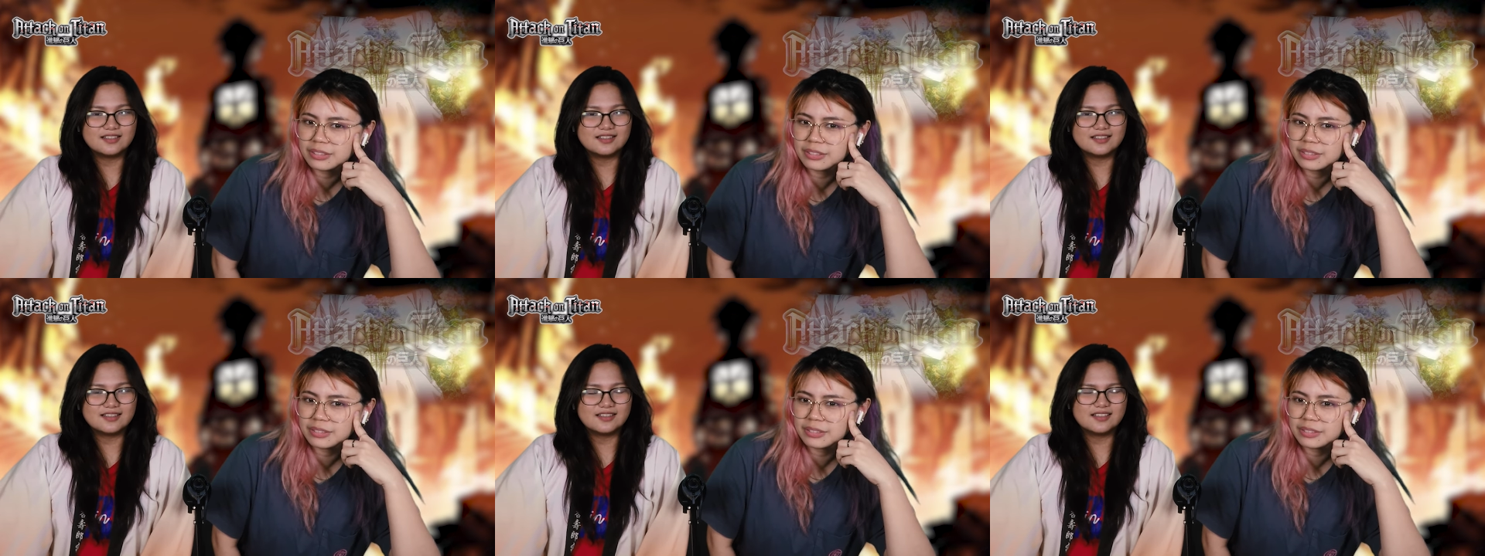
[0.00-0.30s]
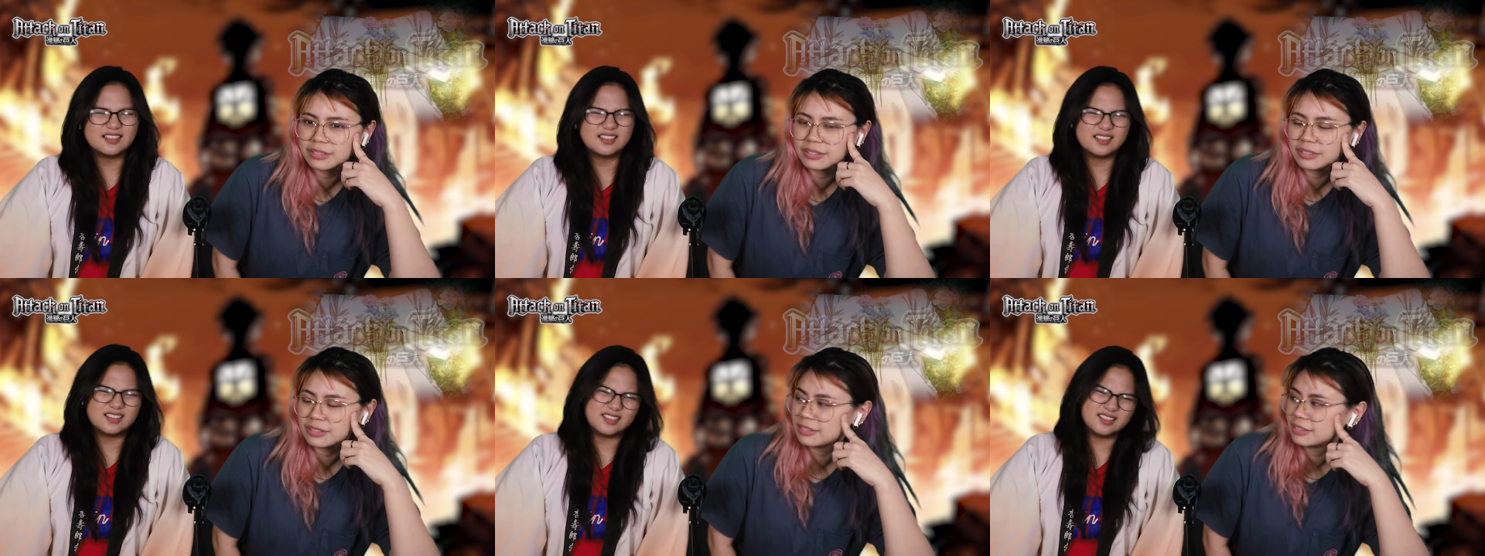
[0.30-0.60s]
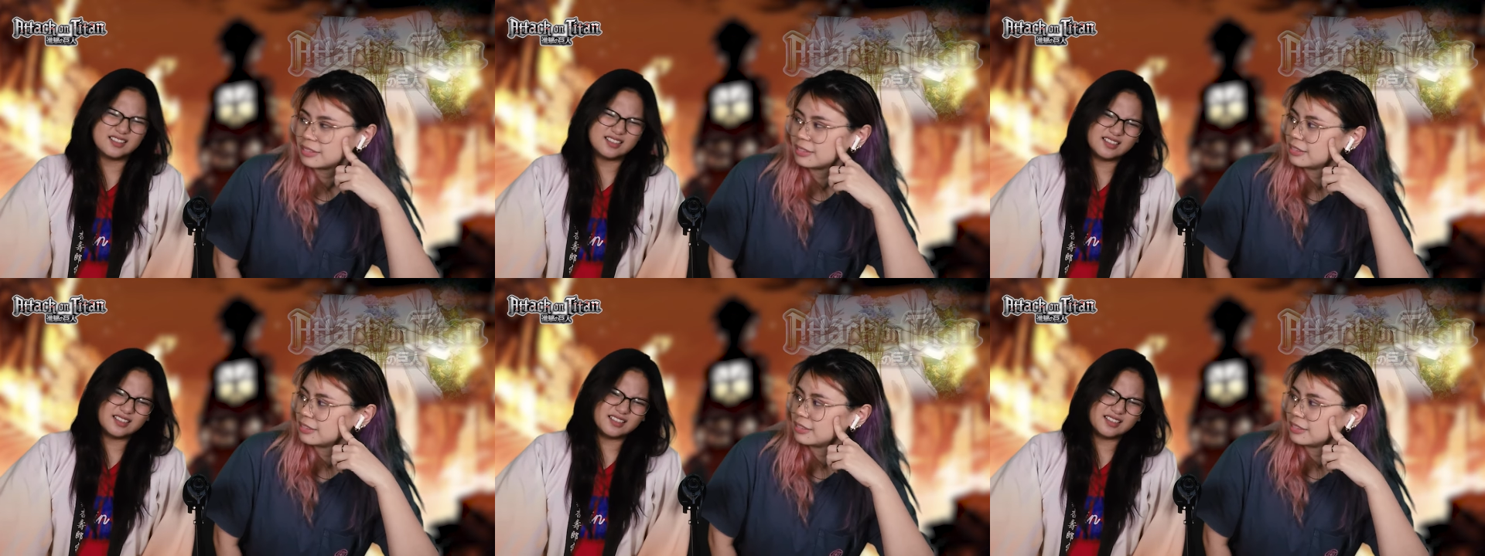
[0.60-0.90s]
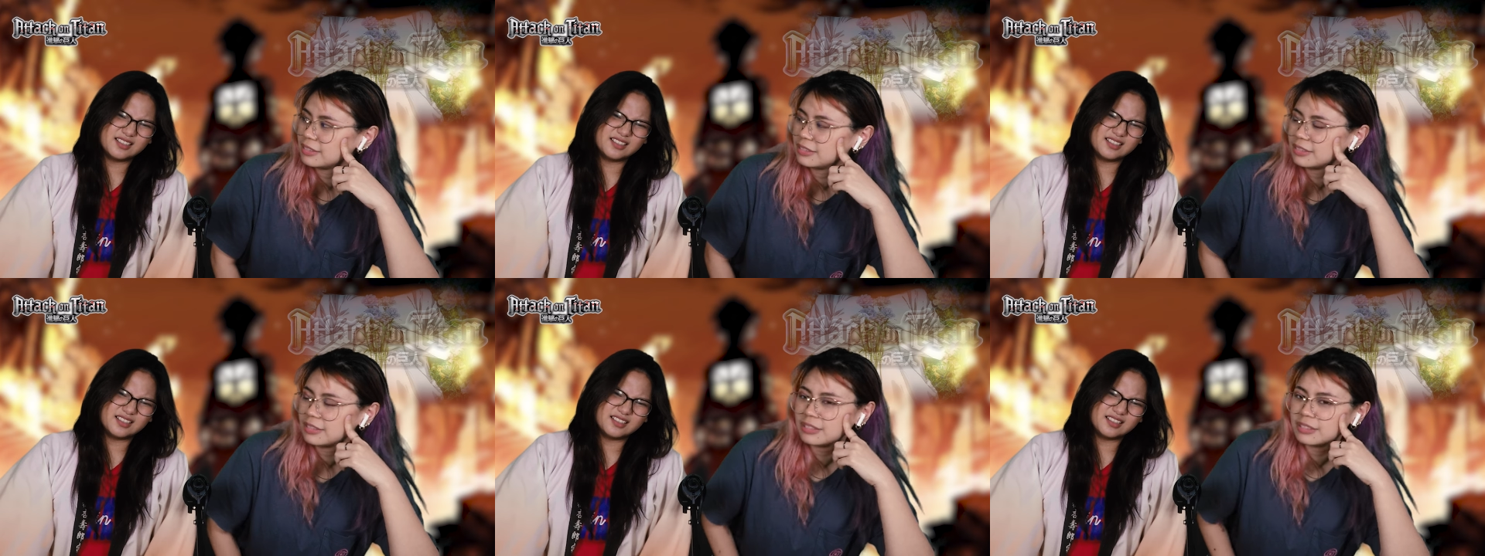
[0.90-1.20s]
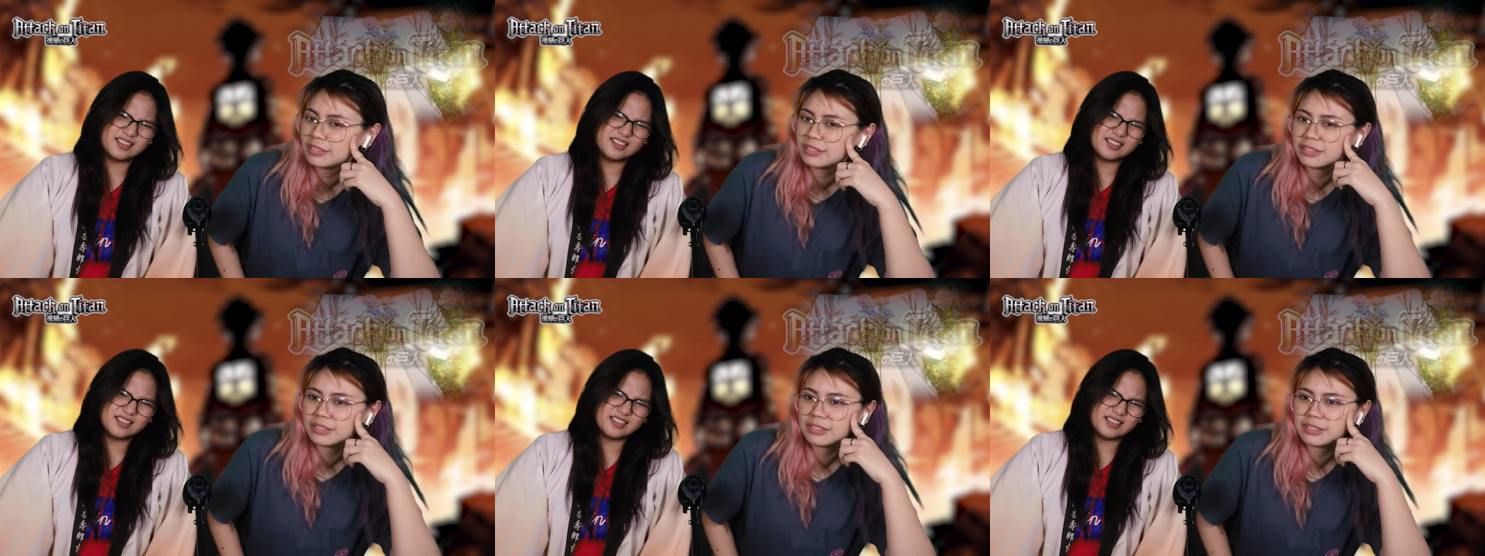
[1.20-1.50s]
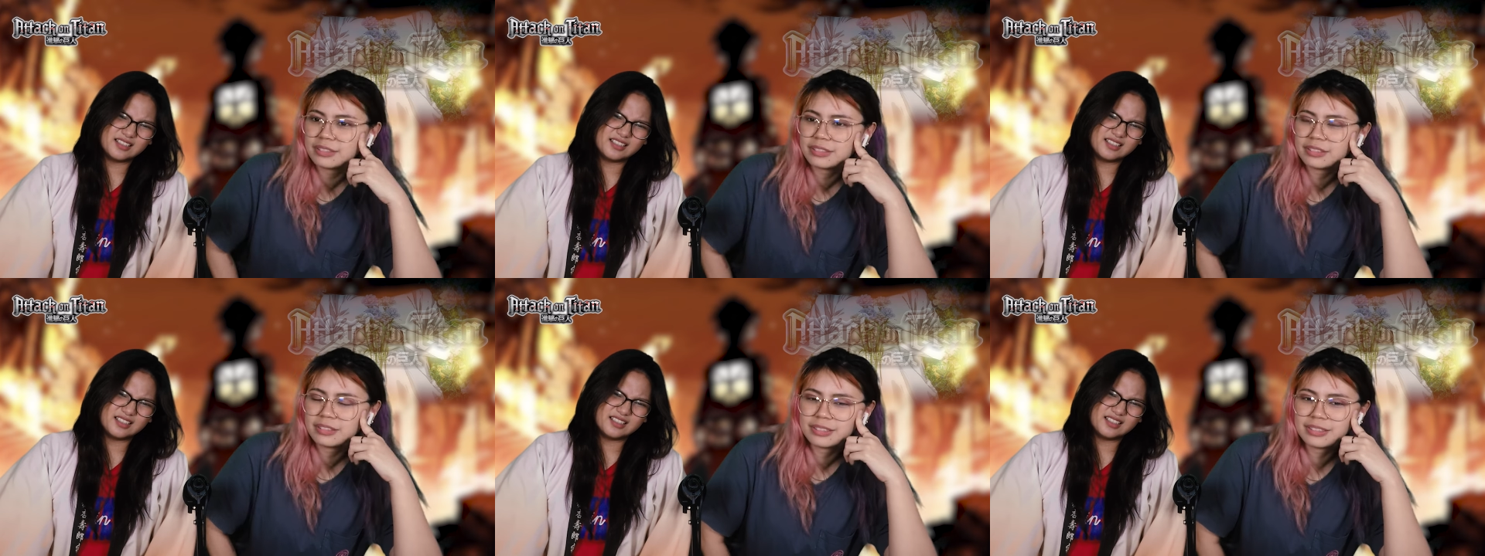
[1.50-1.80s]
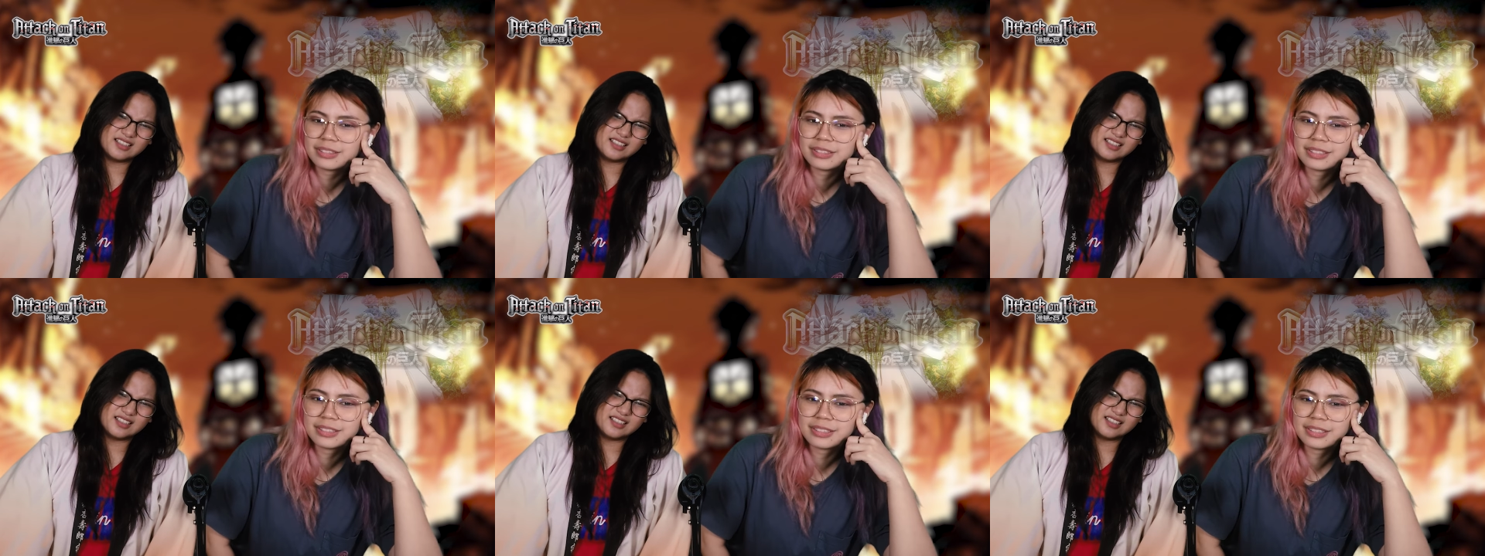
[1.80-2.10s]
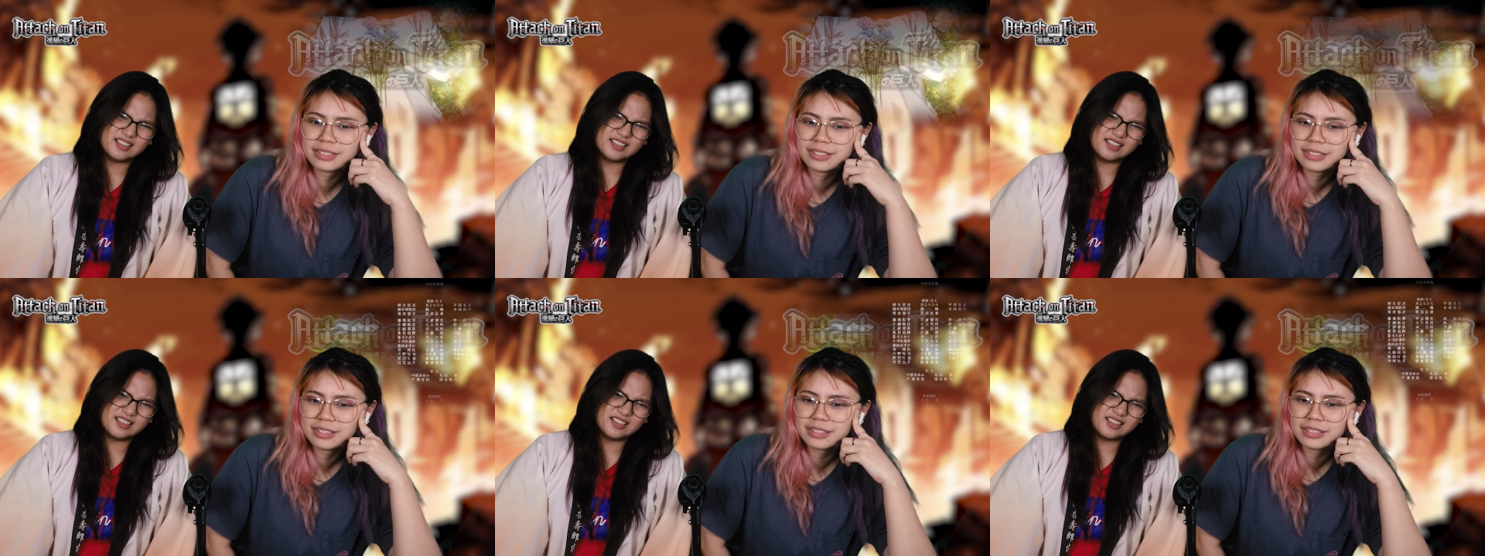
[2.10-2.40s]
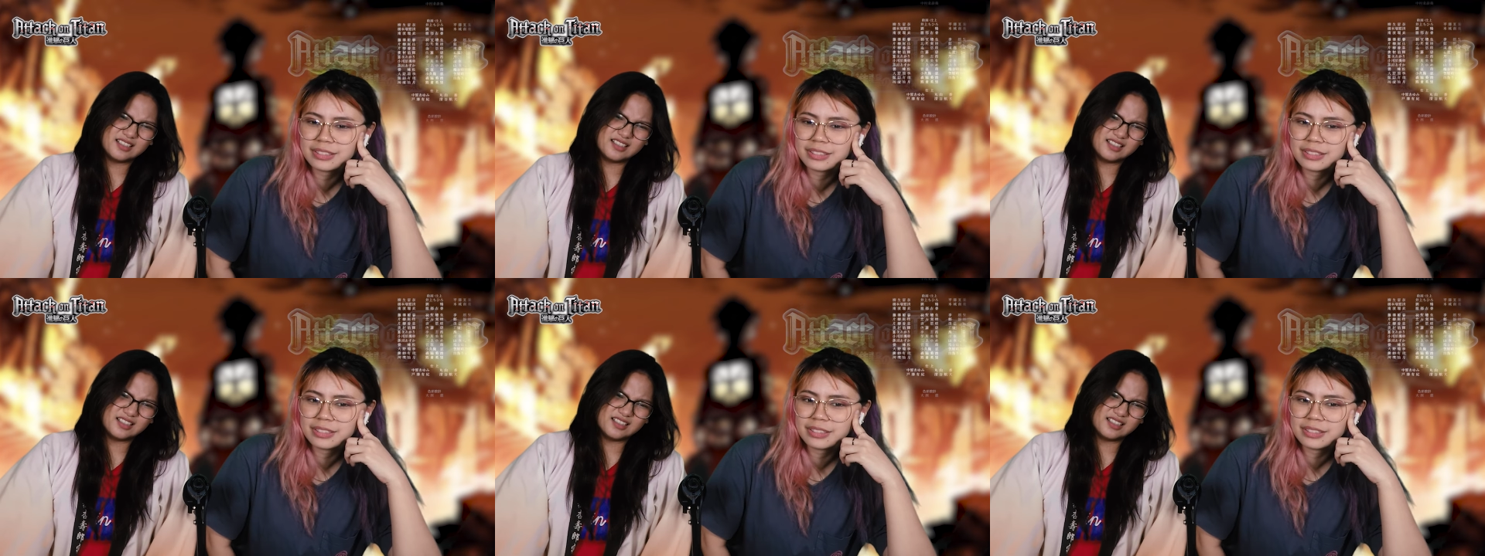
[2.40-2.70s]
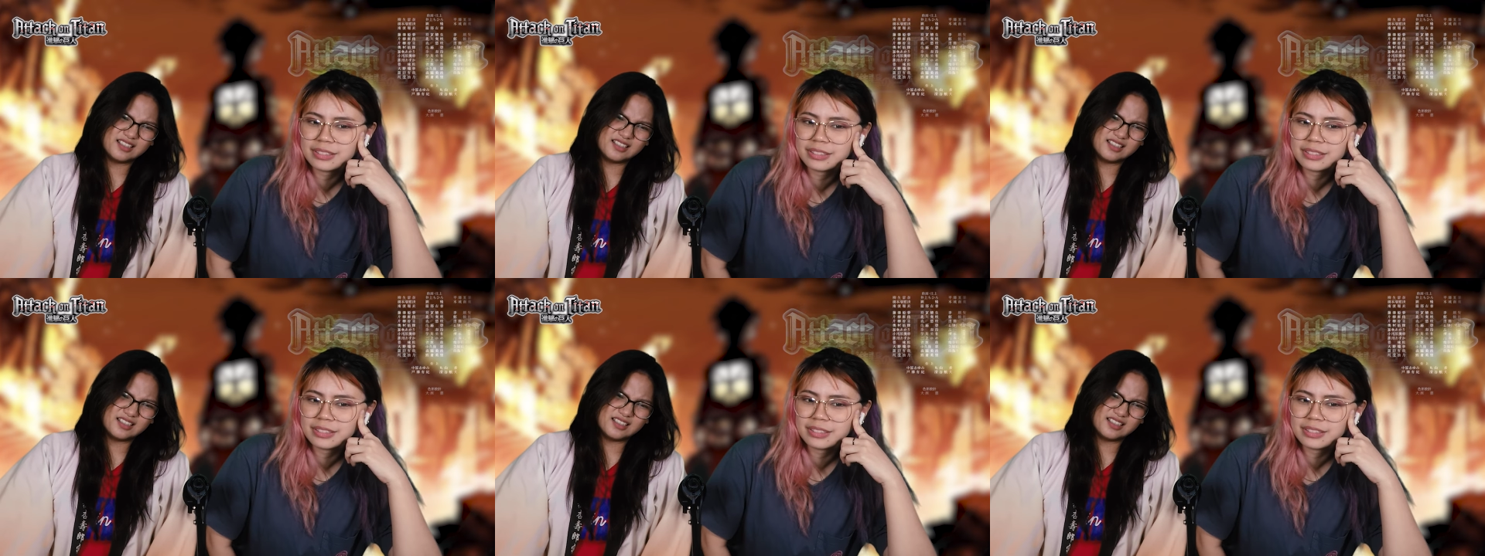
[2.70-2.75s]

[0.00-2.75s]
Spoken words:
(silence)